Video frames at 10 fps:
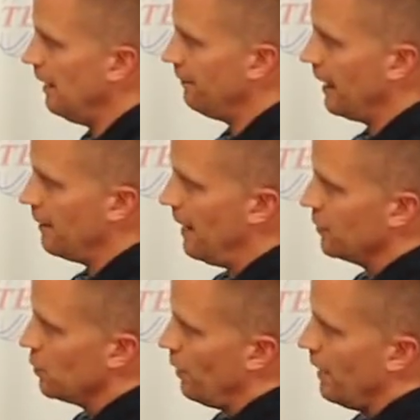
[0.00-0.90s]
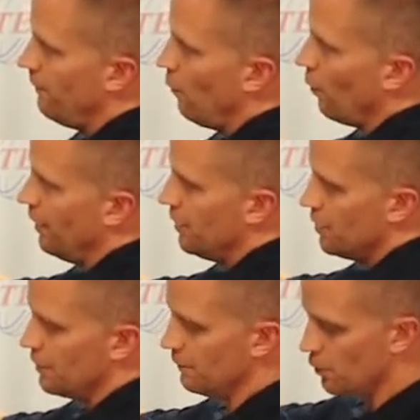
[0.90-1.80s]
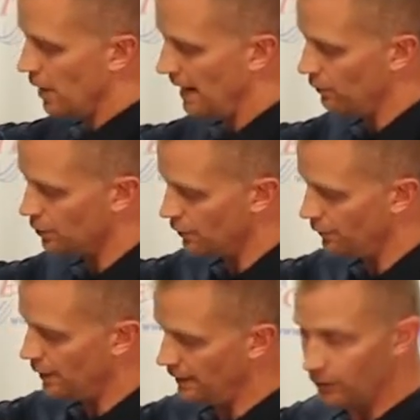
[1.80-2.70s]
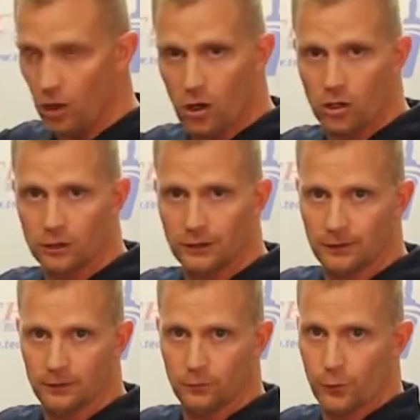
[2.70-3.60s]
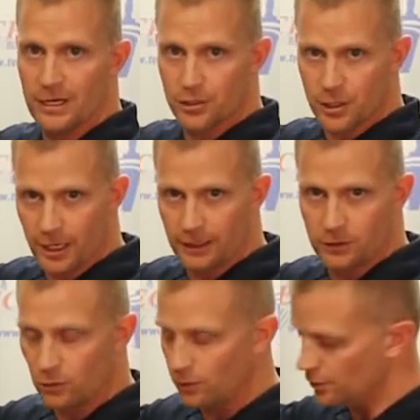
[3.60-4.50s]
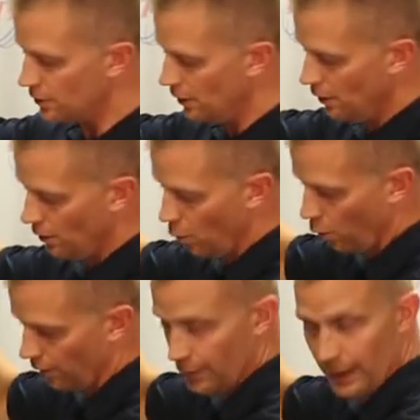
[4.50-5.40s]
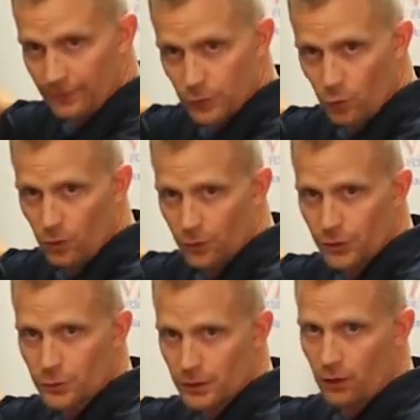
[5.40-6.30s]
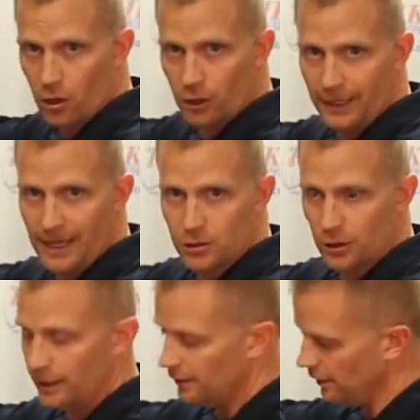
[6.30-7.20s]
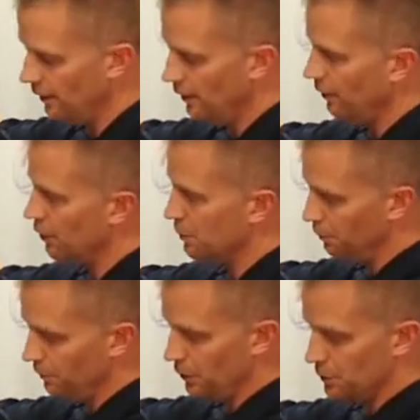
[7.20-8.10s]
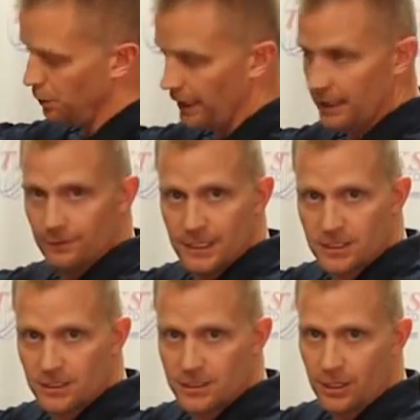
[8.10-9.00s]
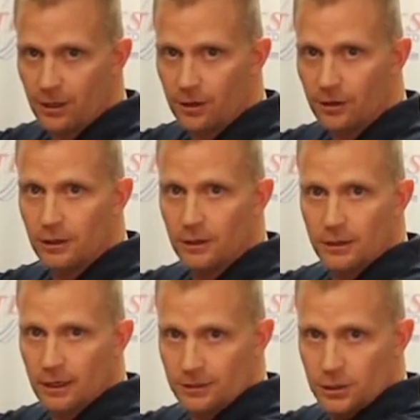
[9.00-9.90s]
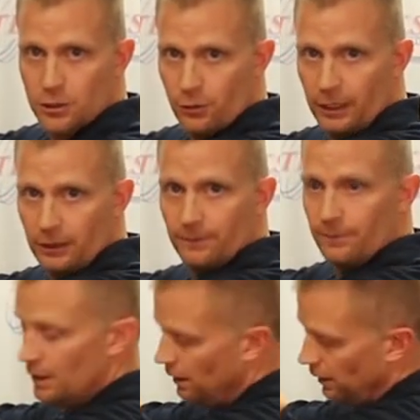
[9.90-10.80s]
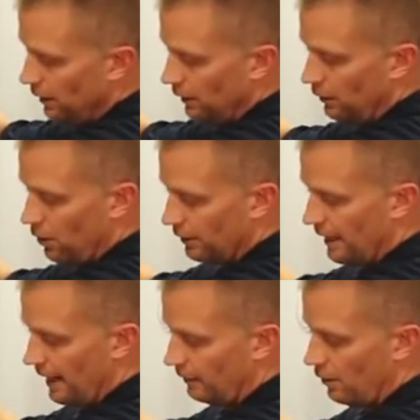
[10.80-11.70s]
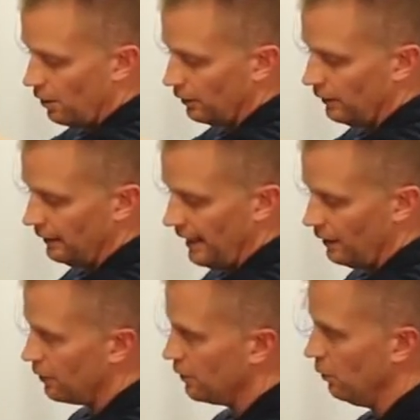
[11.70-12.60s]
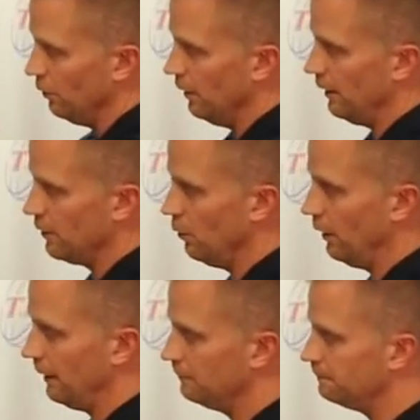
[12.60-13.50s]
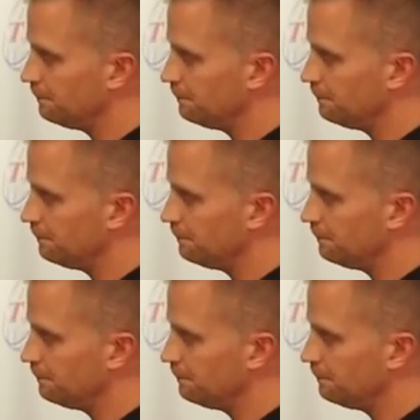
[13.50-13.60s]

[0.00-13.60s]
I've got about 24 inches of travel, so if you have long reach cutting tools or if you have tool holders with a long gauge length, there's plenty of distance here to shrink long length tooling.